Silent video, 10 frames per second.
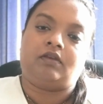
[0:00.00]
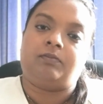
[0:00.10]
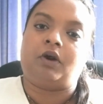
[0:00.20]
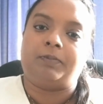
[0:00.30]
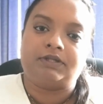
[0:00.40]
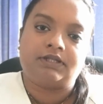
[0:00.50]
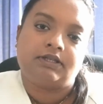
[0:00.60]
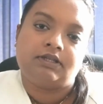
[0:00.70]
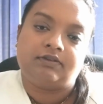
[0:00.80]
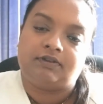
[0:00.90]

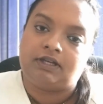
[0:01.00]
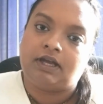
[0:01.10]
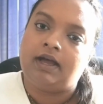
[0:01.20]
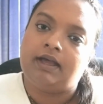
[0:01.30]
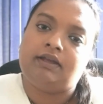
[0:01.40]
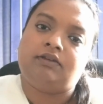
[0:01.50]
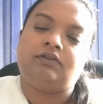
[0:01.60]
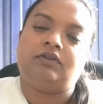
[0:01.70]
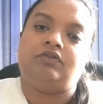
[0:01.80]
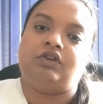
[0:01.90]
property of any
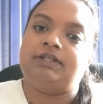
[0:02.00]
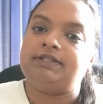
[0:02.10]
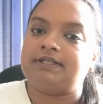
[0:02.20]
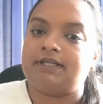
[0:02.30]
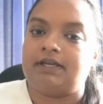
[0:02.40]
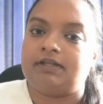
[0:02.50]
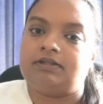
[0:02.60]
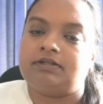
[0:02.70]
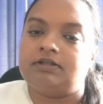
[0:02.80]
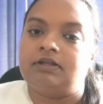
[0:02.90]
kind, real
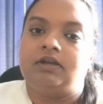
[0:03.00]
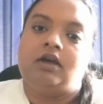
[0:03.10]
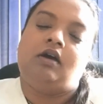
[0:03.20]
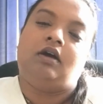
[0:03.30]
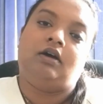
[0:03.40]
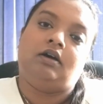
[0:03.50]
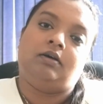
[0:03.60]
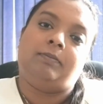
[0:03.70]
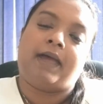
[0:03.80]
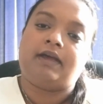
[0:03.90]
estate,
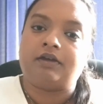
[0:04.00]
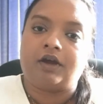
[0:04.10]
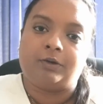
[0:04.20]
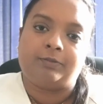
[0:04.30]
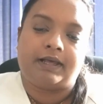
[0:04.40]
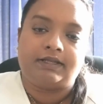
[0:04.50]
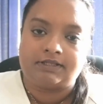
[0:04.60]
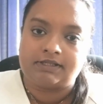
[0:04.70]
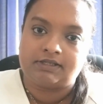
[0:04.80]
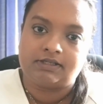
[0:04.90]
bank account
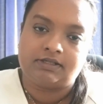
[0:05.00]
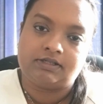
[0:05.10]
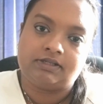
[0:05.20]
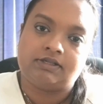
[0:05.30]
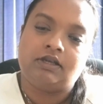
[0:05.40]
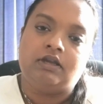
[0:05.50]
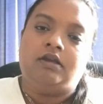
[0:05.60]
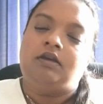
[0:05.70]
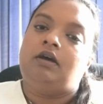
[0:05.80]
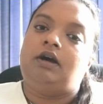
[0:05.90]
balances,
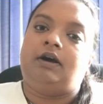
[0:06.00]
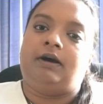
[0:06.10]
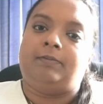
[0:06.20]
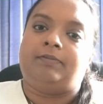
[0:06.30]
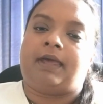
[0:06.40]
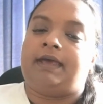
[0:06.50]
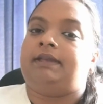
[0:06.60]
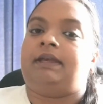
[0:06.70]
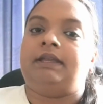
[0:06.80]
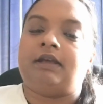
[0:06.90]

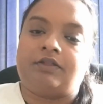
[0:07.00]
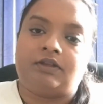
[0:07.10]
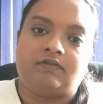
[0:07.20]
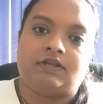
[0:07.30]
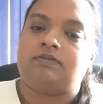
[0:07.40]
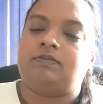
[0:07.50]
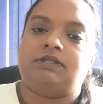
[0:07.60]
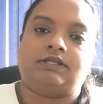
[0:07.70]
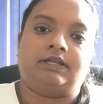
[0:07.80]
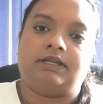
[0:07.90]
and any other
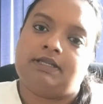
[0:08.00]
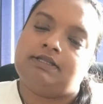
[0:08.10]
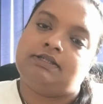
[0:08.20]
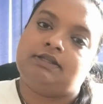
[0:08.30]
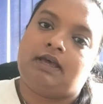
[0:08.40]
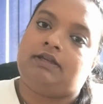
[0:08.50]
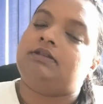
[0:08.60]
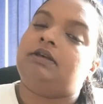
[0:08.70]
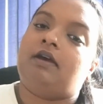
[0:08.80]
investments and debts that